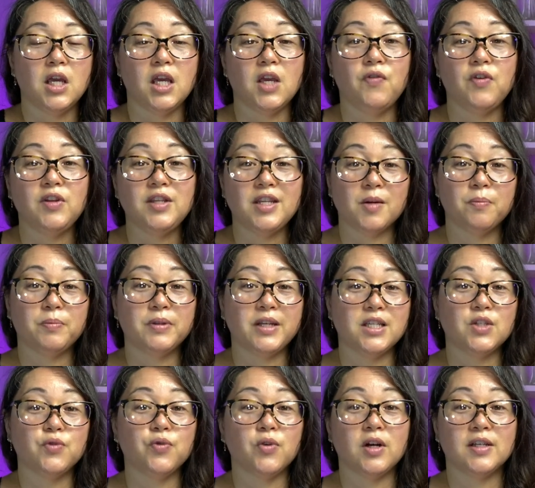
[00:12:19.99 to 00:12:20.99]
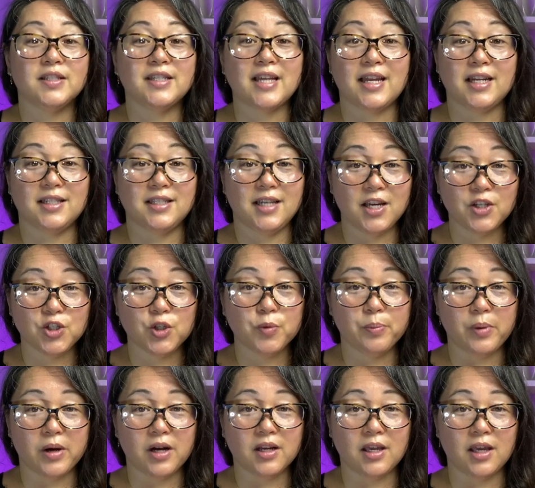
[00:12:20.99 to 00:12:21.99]
If you need a place for a sanitation
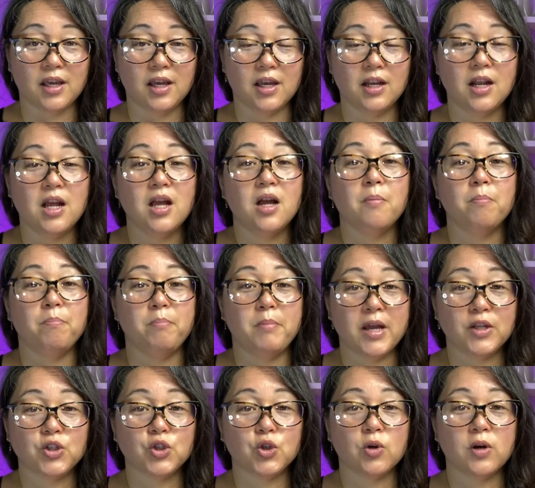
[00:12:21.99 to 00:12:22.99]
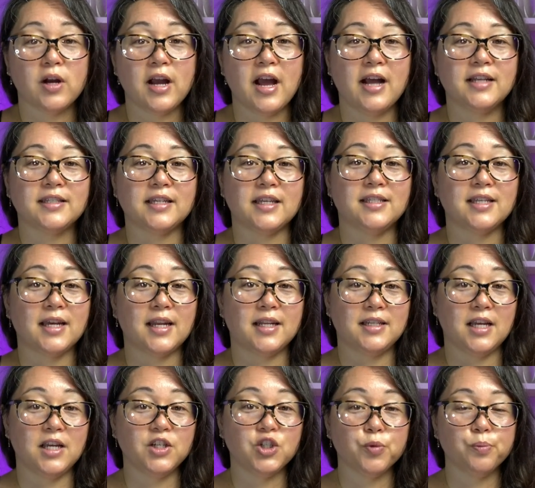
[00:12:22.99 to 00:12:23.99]
bucket, Metro has a
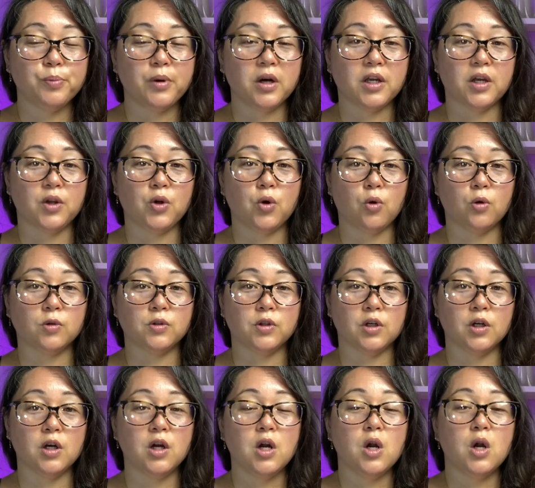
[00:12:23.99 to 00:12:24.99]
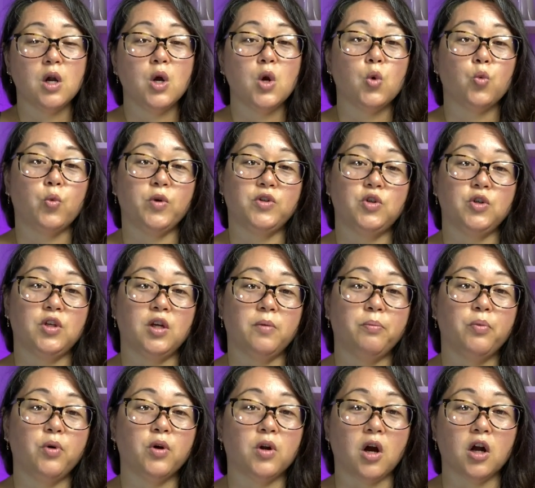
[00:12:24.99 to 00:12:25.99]
sanitation bucket holder which you can
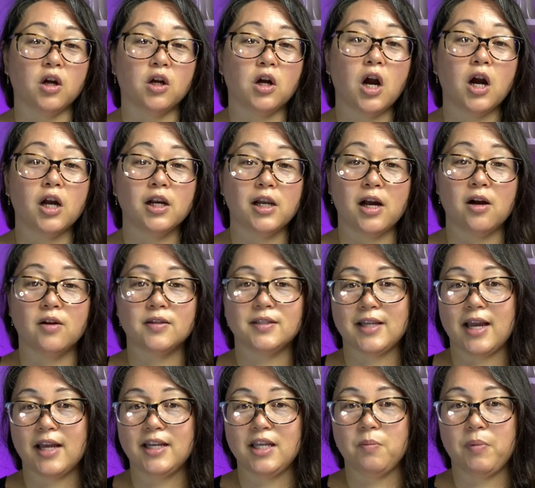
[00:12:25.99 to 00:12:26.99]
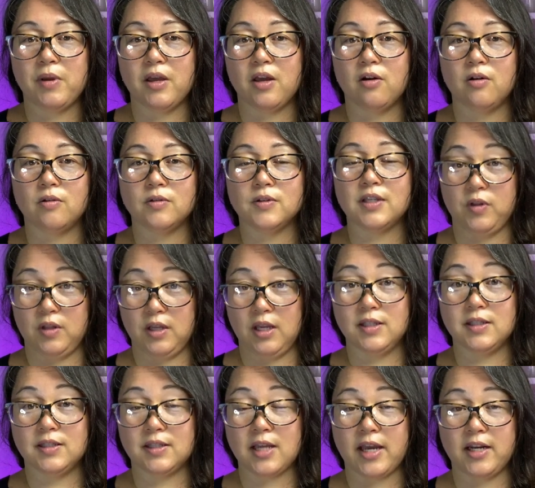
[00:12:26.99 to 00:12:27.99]
put our Carlisle Sani pails
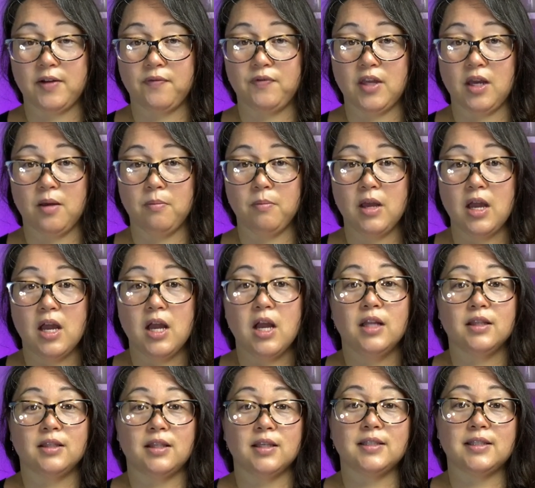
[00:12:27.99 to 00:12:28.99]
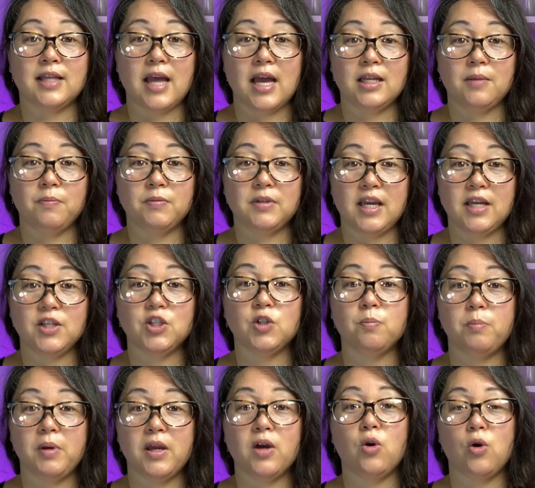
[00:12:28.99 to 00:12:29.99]
inside of them. The
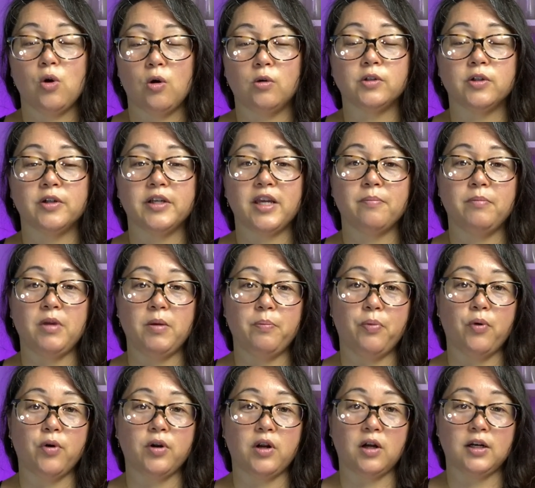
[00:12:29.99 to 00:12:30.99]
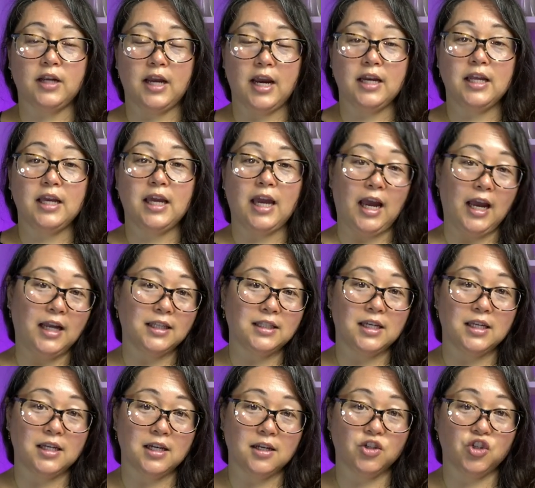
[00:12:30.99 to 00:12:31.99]
sanitation pail holder can be put on any
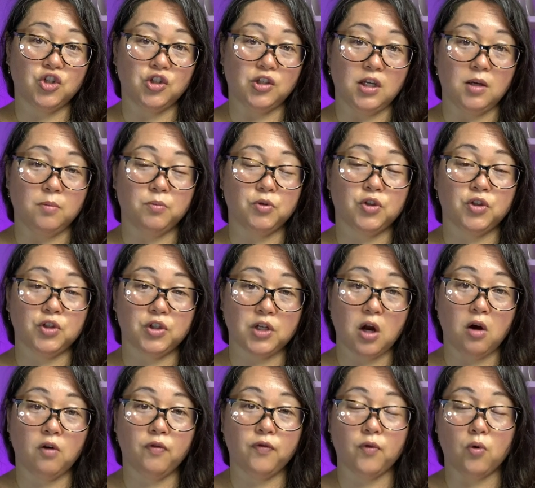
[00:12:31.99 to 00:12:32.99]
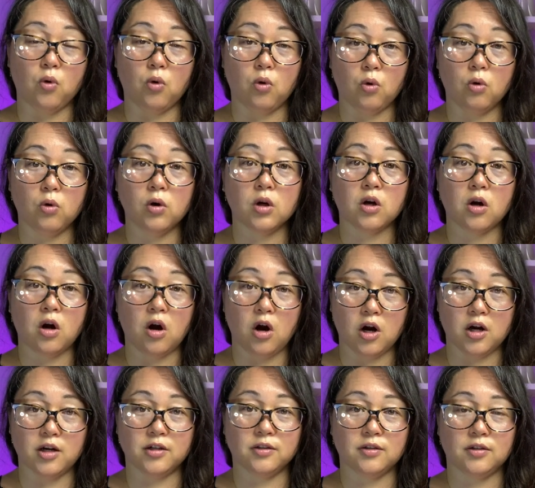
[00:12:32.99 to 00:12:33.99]
18-inch deep shelf or
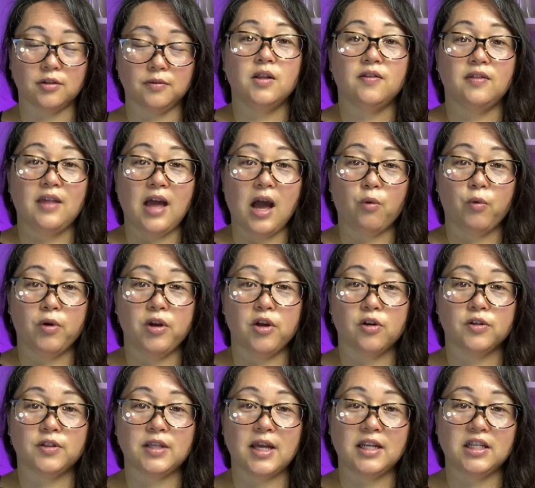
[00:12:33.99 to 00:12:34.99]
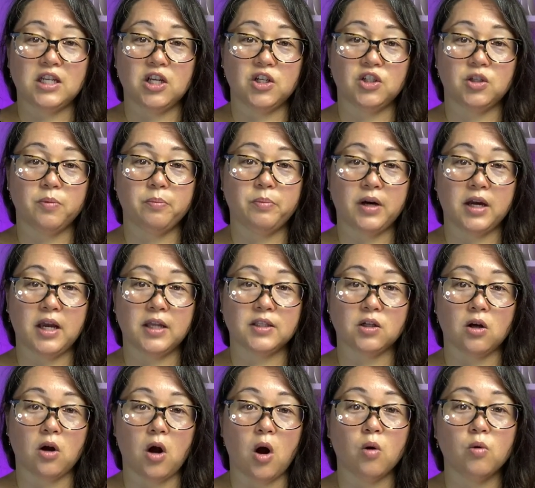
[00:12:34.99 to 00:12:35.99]
cart. That way your sanitation buckets
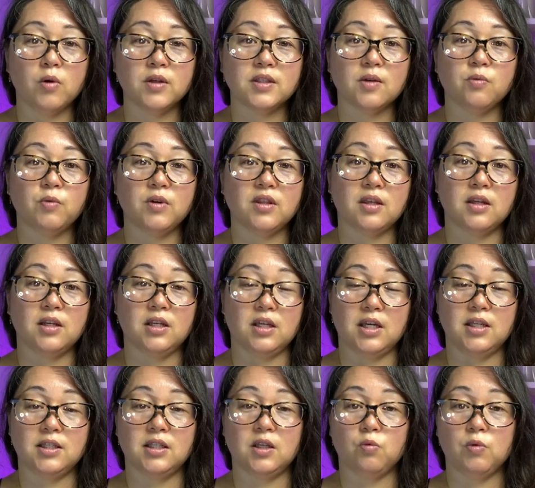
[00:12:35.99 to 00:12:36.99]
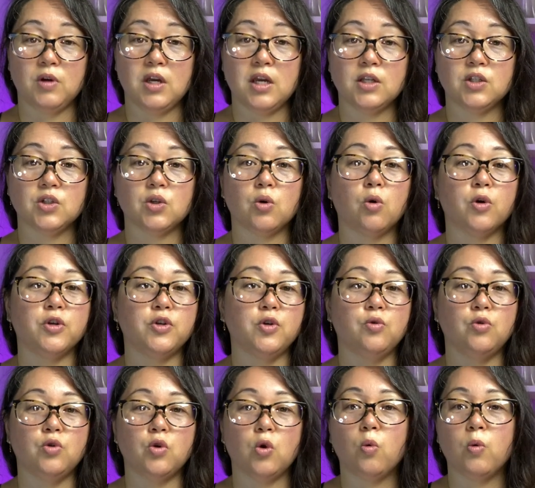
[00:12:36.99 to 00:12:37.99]
are always within easy reach or you
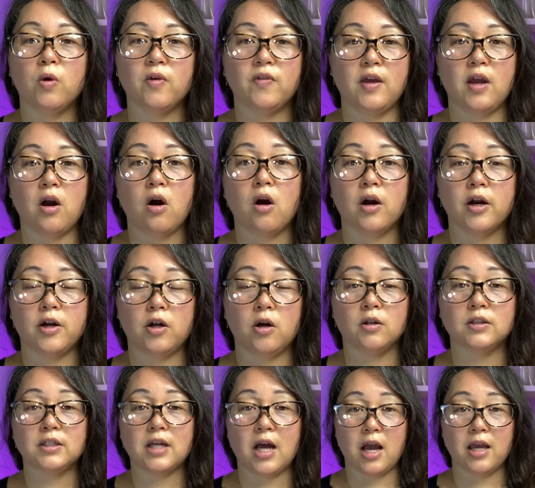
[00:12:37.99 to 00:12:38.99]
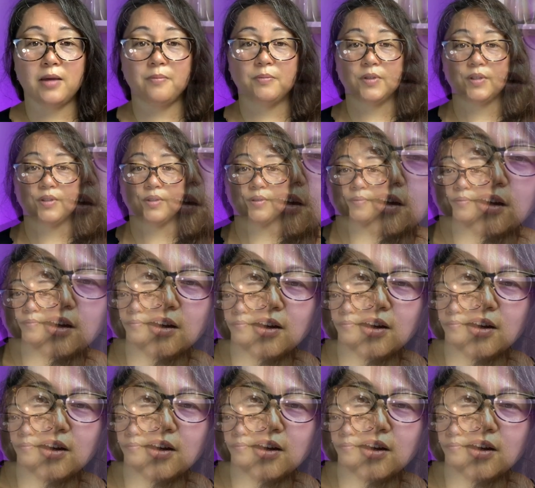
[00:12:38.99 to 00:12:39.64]
know where they are at all times.